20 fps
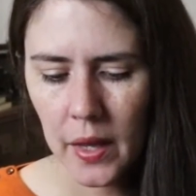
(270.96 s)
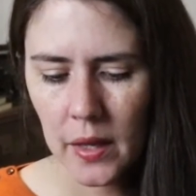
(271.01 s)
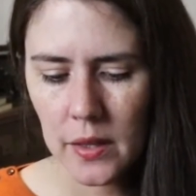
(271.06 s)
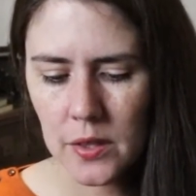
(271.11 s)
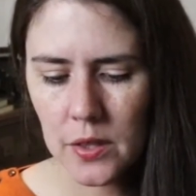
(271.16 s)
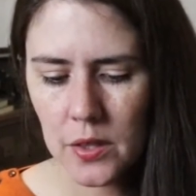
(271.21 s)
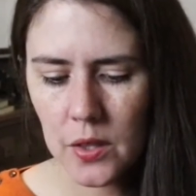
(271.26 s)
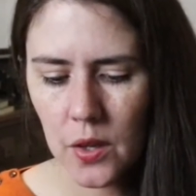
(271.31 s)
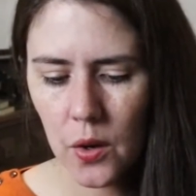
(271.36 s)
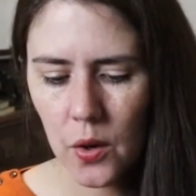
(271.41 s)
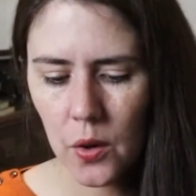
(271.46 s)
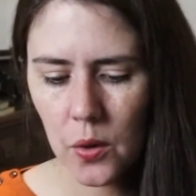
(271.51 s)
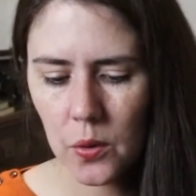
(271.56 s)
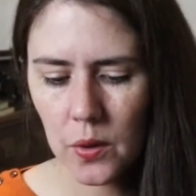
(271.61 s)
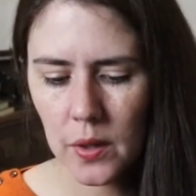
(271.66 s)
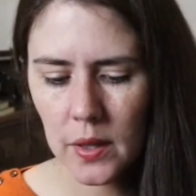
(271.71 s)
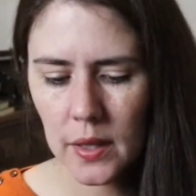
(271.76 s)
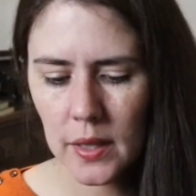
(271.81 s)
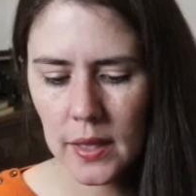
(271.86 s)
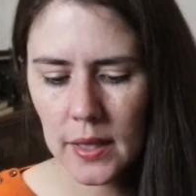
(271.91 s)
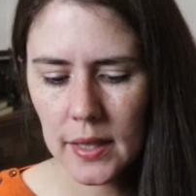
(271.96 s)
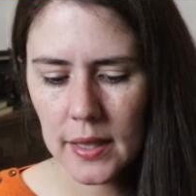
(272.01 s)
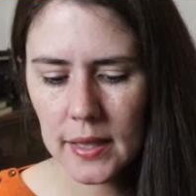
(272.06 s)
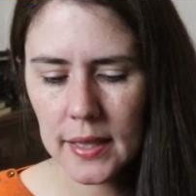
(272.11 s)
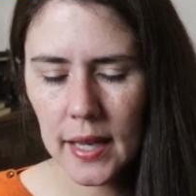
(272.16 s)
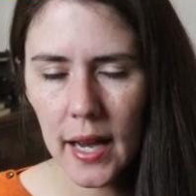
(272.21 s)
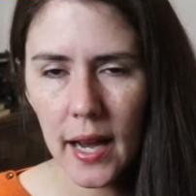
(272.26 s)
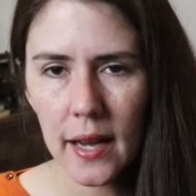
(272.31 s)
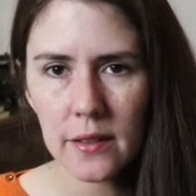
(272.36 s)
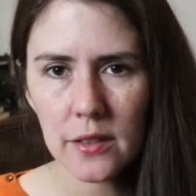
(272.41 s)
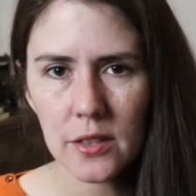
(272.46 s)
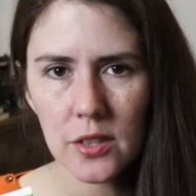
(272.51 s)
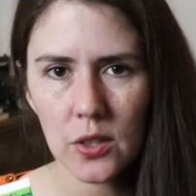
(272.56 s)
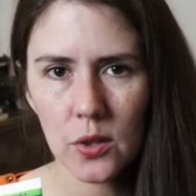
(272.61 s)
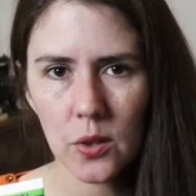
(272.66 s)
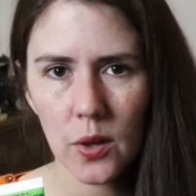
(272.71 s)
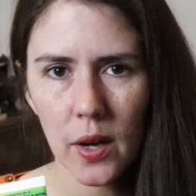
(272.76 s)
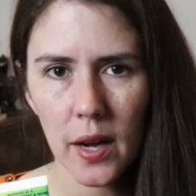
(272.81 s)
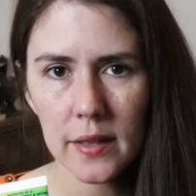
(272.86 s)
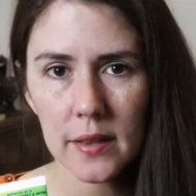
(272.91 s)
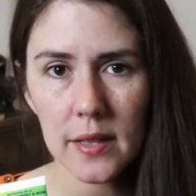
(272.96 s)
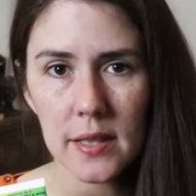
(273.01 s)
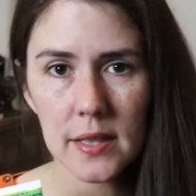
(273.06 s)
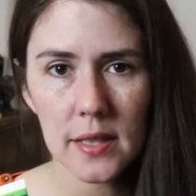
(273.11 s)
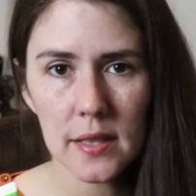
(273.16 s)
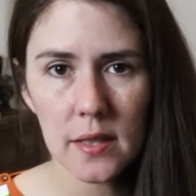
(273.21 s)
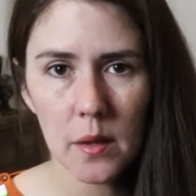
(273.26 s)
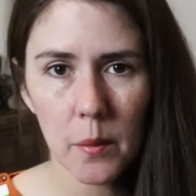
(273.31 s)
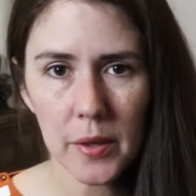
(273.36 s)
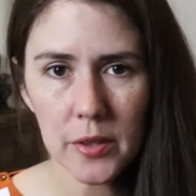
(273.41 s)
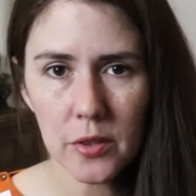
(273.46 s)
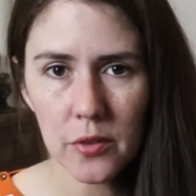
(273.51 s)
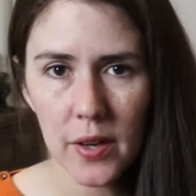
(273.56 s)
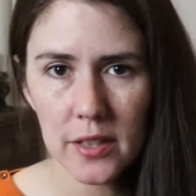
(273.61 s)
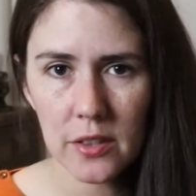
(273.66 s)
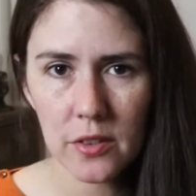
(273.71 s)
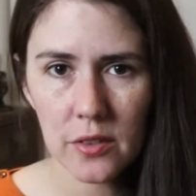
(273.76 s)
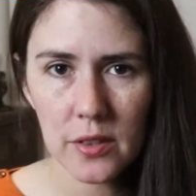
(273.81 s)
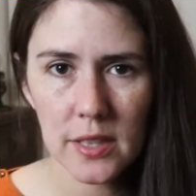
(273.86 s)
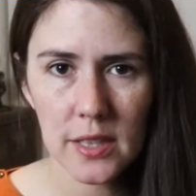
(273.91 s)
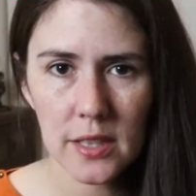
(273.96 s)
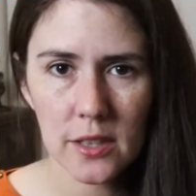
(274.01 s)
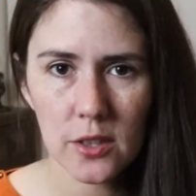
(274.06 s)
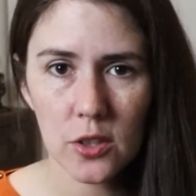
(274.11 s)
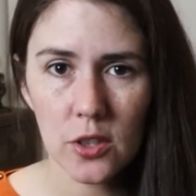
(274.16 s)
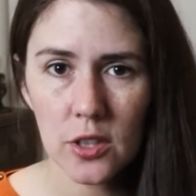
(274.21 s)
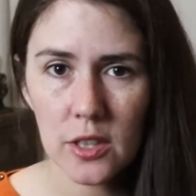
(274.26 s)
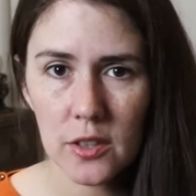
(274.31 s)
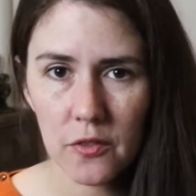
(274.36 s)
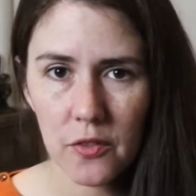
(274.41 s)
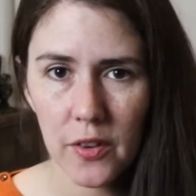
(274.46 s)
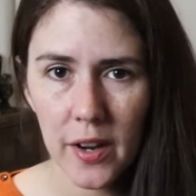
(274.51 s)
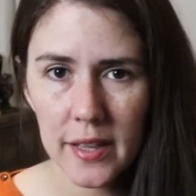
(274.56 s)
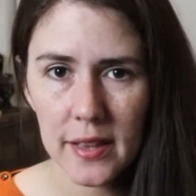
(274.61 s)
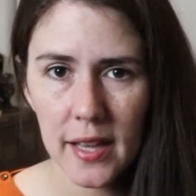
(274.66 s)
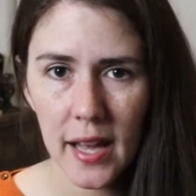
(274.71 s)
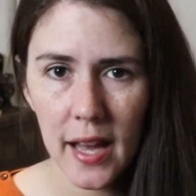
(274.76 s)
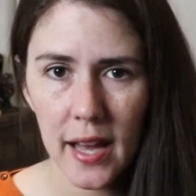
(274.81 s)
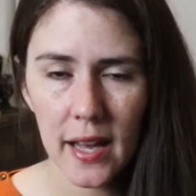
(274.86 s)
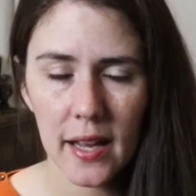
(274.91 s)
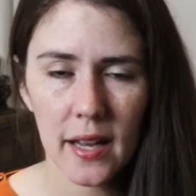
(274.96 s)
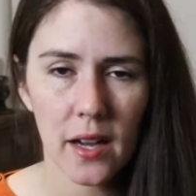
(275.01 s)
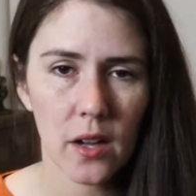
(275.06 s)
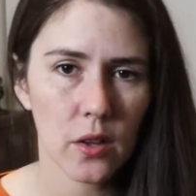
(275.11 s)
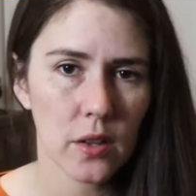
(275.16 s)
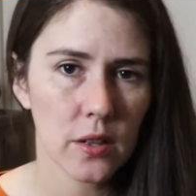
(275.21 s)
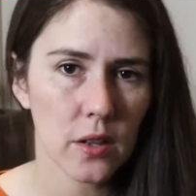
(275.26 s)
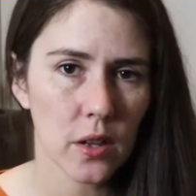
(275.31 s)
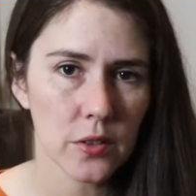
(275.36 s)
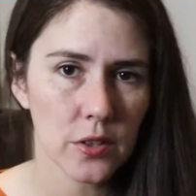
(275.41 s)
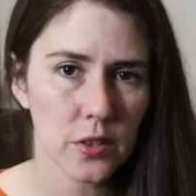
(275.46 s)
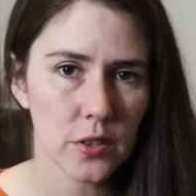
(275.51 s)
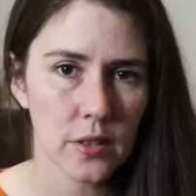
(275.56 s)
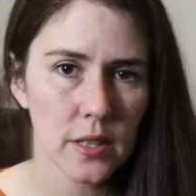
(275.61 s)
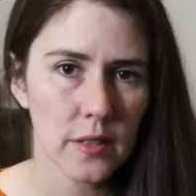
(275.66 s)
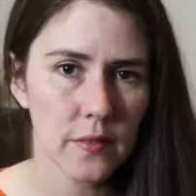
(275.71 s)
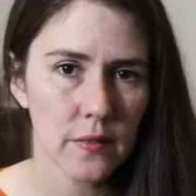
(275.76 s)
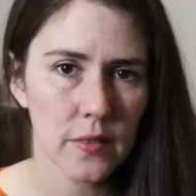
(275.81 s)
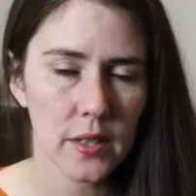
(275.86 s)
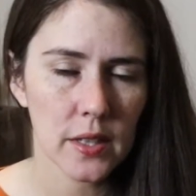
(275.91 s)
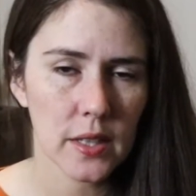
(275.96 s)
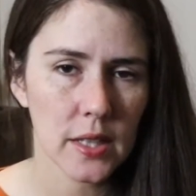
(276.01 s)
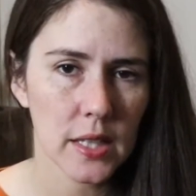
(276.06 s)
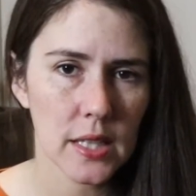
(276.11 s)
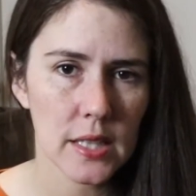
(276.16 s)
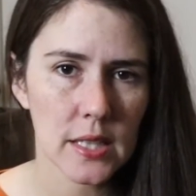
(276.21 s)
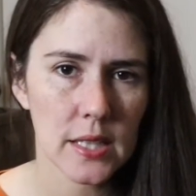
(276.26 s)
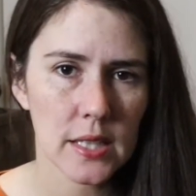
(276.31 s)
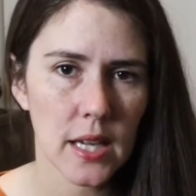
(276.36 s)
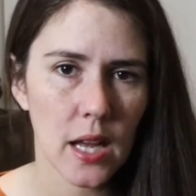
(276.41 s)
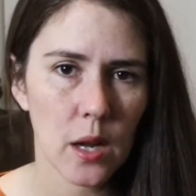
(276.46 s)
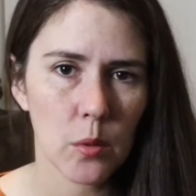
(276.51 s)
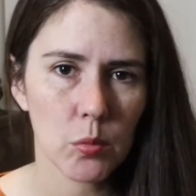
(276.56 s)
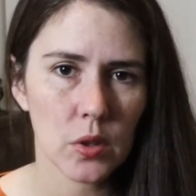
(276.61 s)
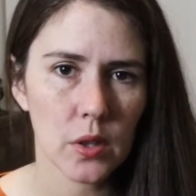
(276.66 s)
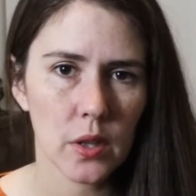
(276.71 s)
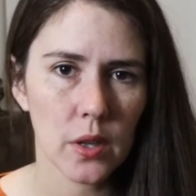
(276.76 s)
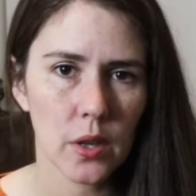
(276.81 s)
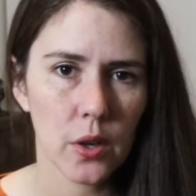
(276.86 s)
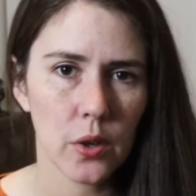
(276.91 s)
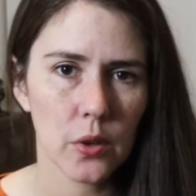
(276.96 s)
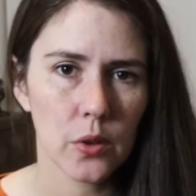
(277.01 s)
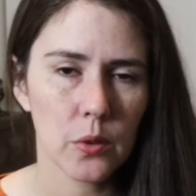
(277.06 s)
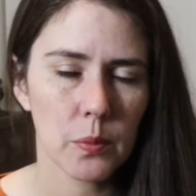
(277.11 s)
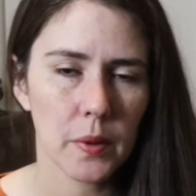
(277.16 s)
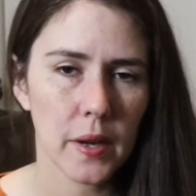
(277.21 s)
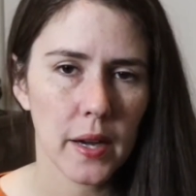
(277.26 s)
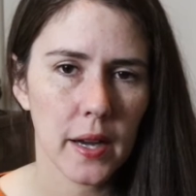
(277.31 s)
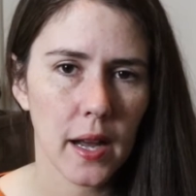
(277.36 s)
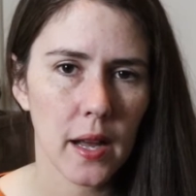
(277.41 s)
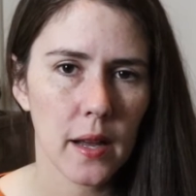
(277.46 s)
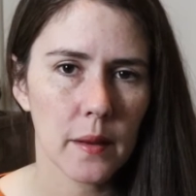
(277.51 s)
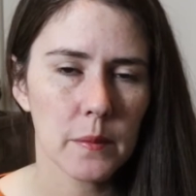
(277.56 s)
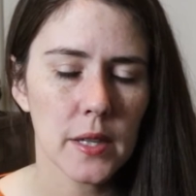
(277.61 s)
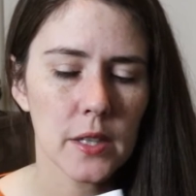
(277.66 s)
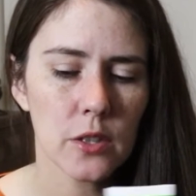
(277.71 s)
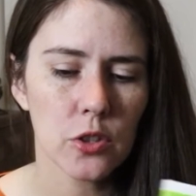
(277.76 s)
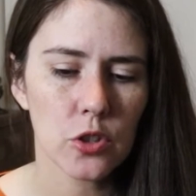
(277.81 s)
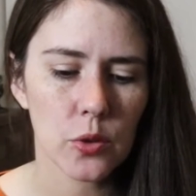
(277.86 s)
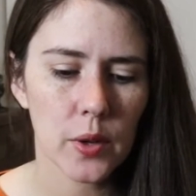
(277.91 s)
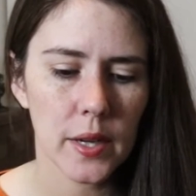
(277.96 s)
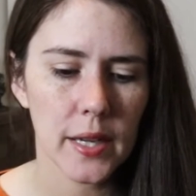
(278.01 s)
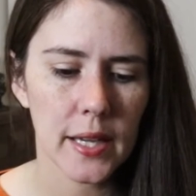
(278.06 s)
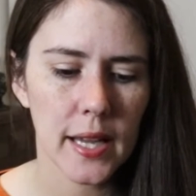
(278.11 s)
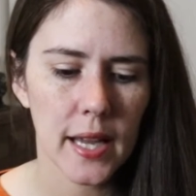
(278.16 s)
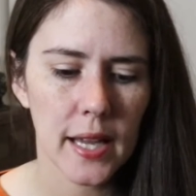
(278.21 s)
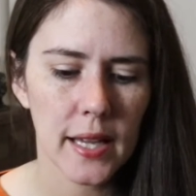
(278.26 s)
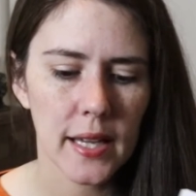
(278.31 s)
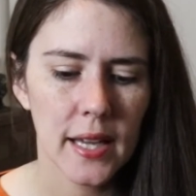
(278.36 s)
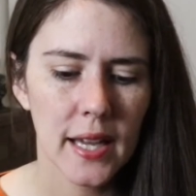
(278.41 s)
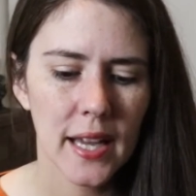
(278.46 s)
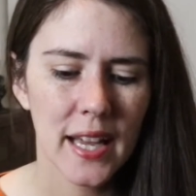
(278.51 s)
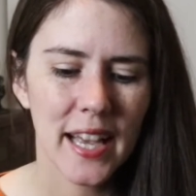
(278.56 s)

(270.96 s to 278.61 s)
So yeah, so this is on my directory, so you can find that. I'll also leave the links down below, but I'm enjoying it.